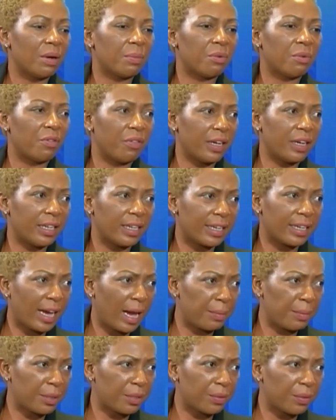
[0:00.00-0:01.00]
by providing
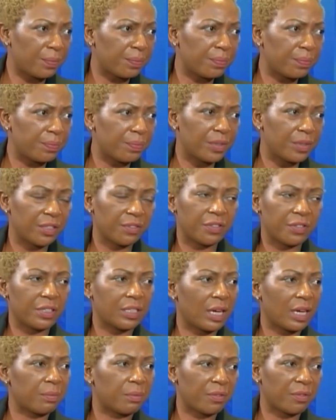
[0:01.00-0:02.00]
capital,
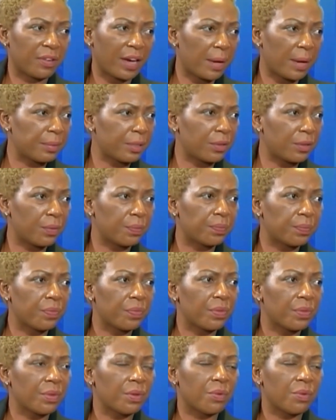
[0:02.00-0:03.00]
different types of capital.
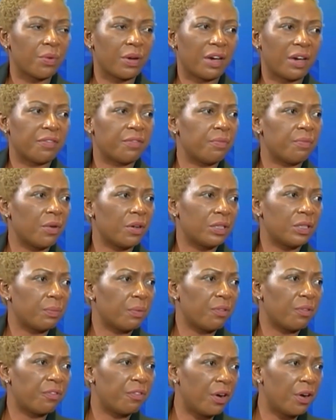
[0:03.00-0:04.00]
We have
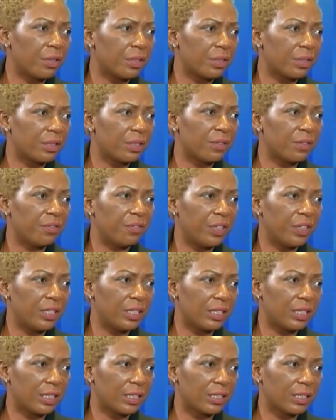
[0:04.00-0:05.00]
multiple funds,
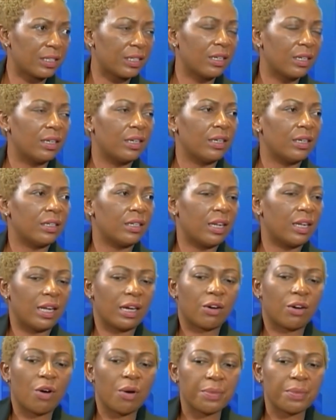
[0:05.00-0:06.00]
VCs, that
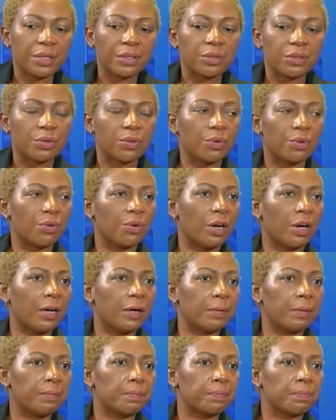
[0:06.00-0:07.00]
are coming to
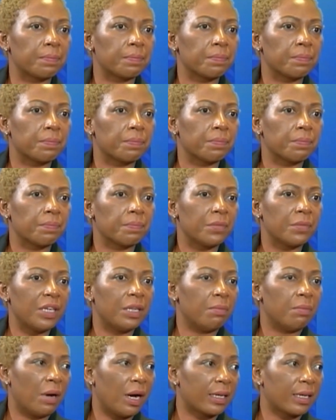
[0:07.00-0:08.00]

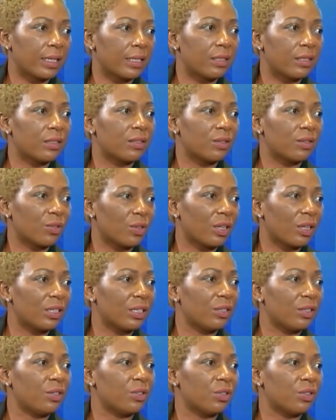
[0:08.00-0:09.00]
in market to
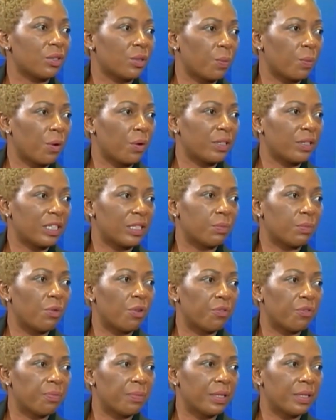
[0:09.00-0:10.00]
continue to support this
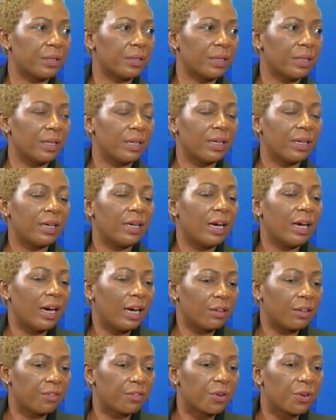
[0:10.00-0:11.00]
movement.
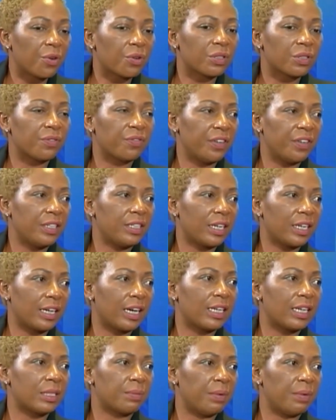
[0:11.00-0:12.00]
And of course, fintech
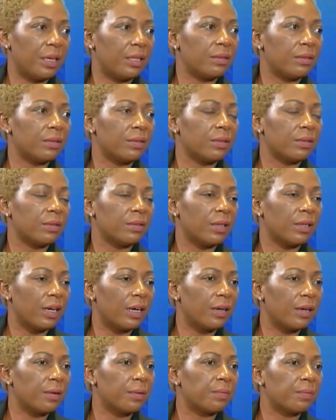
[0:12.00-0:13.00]
has been
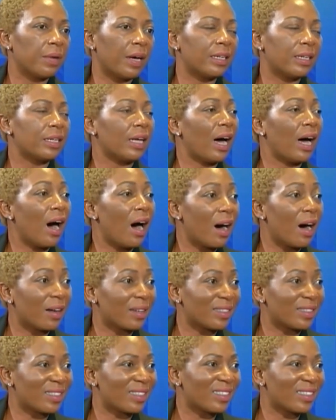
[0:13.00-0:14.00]
at the
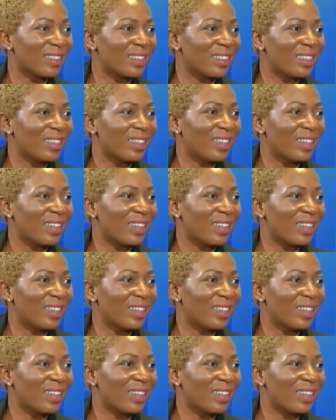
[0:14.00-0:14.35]
heart